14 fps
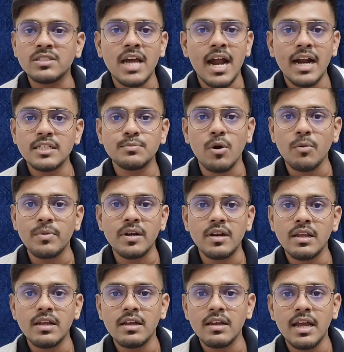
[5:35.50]
their hands
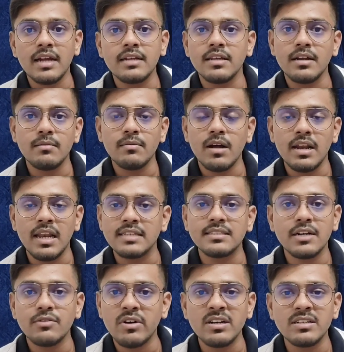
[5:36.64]
properly, like they less
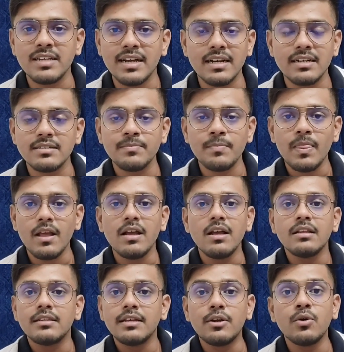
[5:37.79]
than 20 seconds,
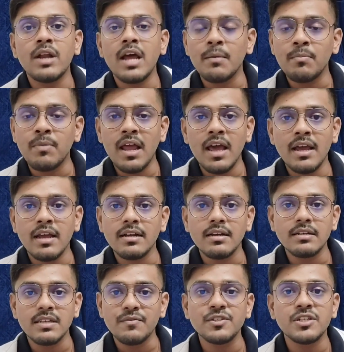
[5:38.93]
they don't apply
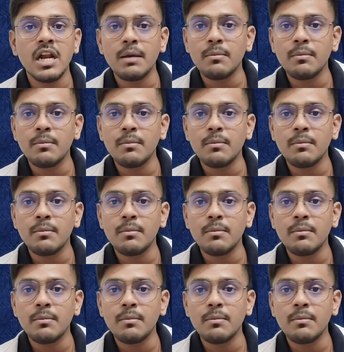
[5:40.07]
sufficient